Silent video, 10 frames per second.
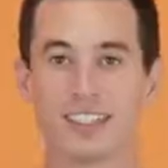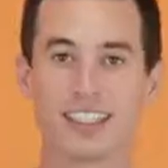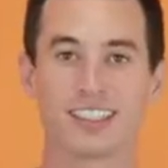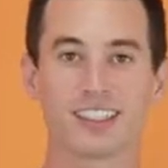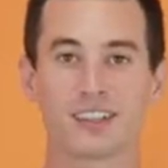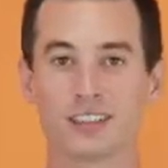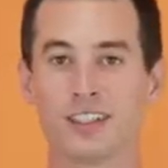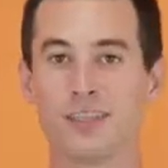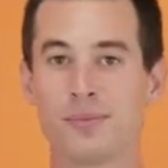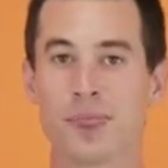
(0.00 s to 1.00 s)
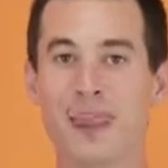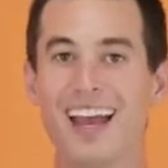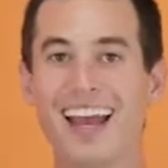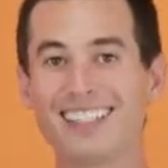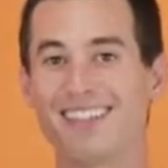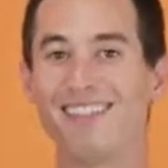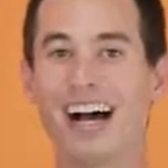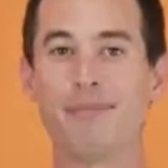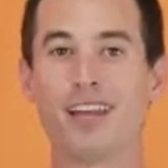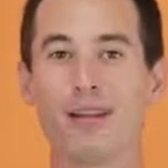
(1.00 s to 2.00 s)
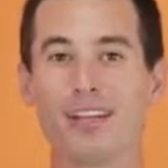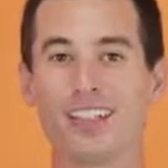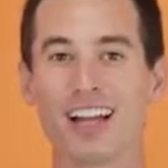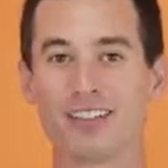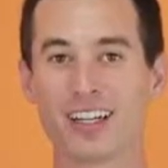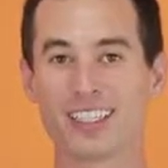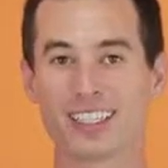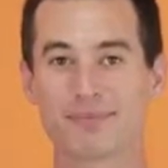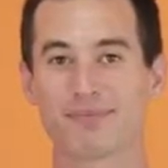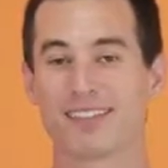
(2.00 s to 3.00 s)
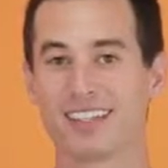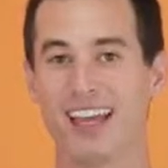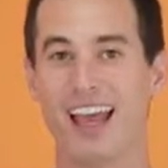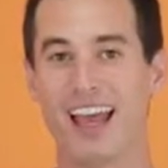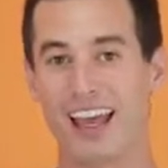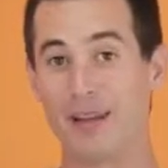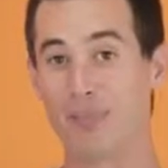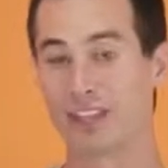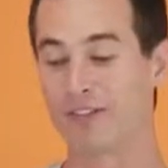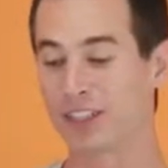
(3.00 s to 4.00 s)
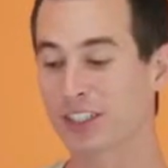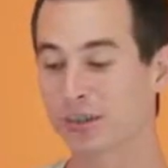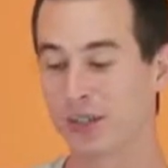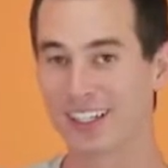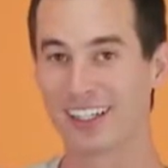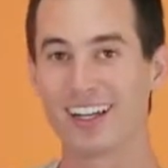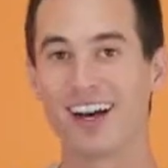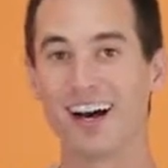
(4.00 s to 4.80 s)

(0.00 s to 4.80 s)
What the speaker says: Take your screw and your 5mm Allen wrench and put the first one